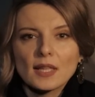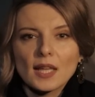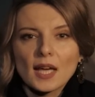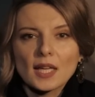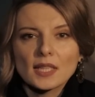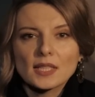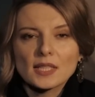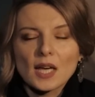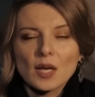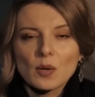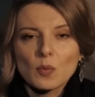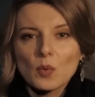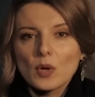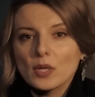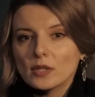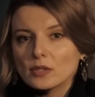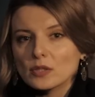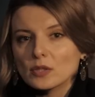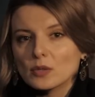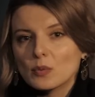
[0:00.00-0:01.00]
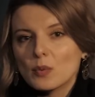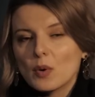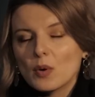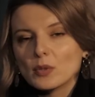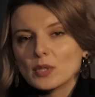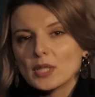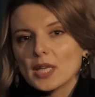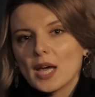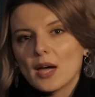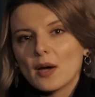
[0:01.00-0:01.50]
that I want to
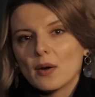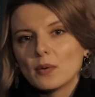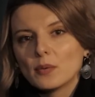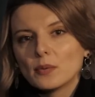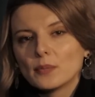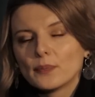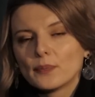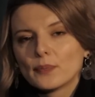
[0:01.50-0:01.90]
quote now.